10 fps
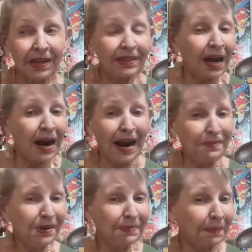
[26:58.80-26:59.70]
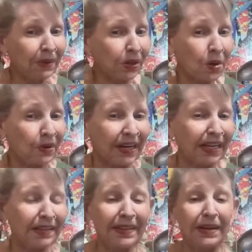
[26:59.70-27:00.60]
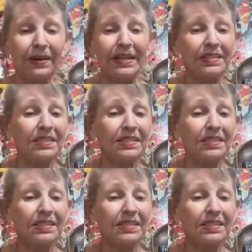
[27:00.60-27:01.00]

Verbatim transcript: Now, I remember going in there and